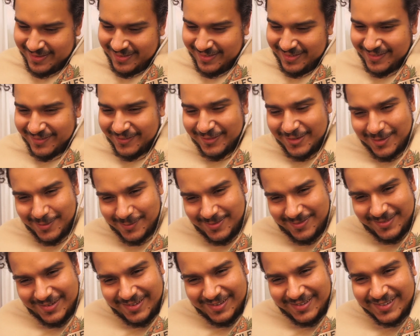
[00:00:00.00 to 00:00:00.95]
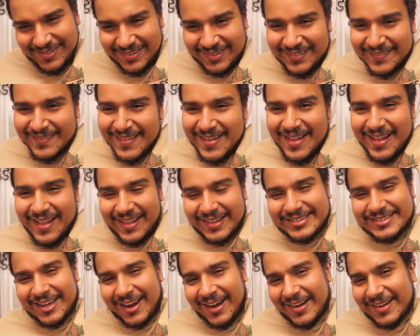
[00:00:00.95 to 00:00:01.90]
Wilbur,
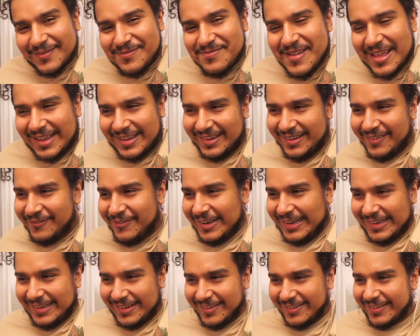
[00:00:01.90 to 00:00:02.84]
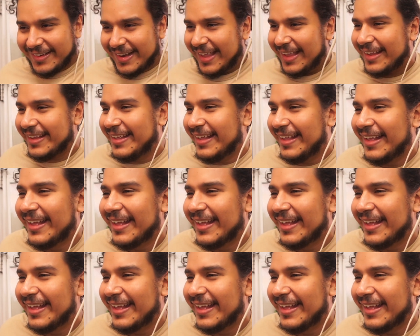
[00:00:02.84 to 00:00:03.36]
it's hard to make a video like,